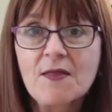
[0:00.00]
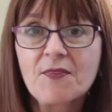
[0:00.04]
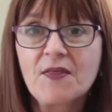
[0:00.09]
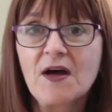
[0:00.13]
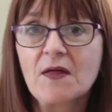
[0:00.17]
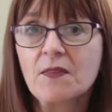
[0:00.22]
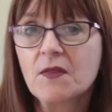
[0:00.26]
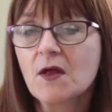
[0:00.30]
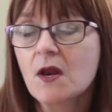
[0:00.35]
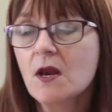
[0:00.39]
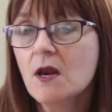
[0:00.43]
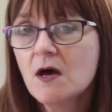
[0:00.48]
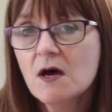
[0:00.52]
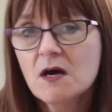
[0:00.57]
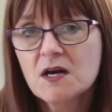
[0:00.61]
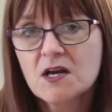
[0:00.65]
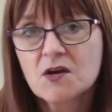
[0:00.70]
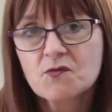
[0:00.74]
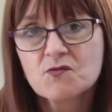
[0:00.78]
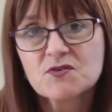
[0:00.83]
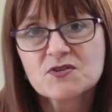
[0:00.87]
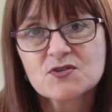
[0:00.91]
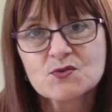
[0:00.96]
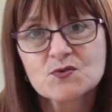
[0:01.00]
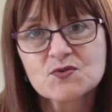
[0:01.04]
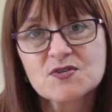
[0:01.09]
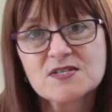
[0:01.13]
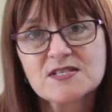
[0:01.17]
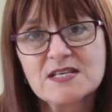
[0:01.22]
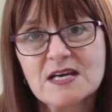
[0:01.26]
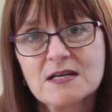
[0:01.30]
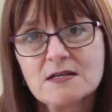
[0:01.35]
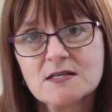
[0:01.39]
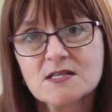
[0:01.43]
that the Learning Resource
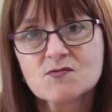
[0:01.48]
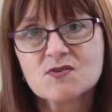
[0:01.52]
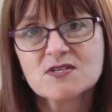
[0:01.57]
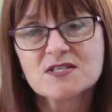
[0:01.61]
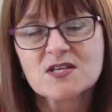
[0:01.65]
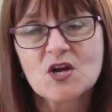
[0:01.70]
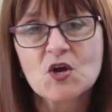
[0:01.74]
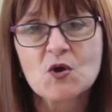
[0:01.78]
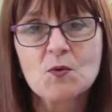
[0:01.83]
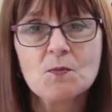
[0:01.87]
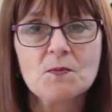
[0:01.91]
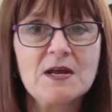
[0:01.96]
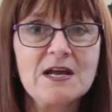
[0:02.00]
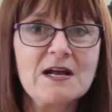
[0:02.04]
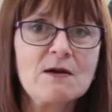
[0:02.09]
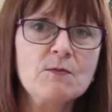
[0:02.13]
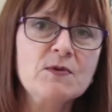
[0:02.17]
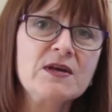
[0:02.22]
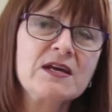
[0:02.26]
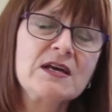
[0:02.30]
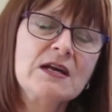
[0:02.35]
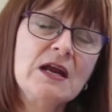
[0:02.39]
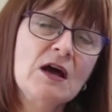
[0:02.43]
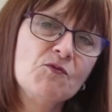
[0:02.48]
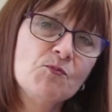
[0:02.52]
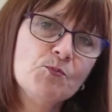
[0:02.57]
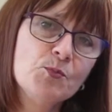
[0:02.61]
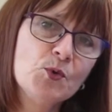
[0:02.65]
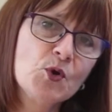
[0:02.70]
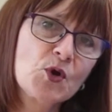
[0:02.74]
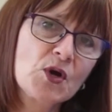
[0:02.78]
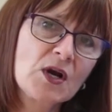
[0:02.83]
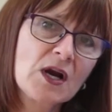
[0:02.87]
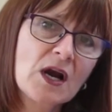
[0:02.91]
Centre is opening and we can have
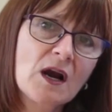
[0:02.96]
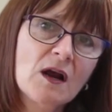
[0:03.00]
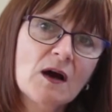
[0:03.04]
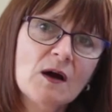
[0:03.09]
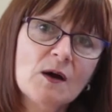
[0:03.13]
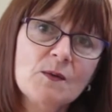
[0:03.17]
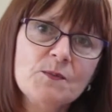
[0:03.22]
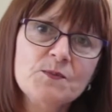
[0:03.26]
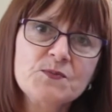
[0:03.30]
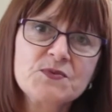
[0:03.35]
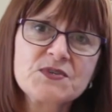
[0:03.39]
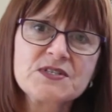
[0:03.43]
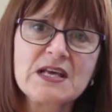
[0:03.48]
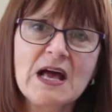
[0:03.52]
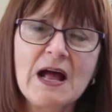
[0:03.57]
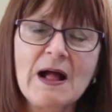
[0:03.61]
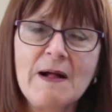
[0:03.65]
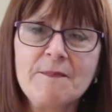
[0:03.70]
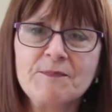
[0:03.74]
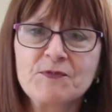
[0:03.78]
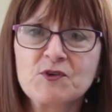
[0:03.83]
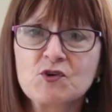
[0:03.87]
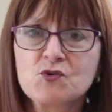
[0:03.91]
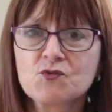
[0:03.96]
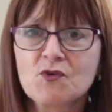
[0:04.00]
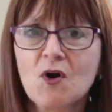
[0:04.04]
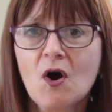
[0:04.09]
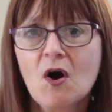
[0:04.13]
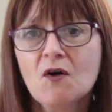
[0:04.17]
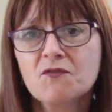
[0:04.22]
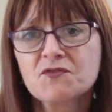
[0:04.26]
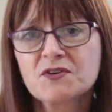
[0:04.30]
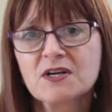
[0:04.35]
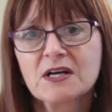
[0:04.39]
book clubs and
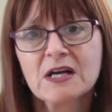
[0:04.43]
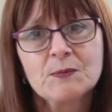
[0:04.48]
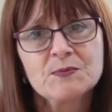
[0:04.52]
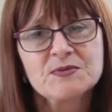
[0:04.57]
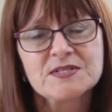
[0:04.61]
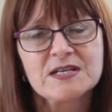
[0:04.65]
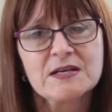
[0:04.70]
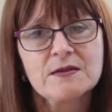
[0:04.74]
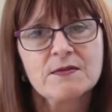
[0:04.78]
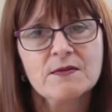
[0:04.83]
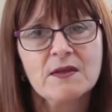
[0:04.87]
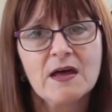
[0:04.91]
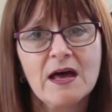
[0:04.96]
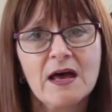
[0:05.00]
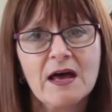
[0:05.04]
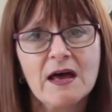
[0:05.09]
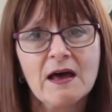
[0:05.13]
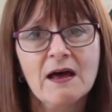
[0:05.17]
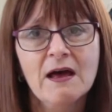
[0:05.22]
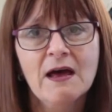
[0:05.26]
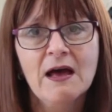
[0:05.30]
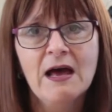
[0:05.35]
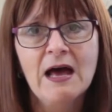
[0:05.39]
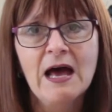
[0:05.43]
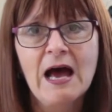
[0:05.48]
craft clubs in there,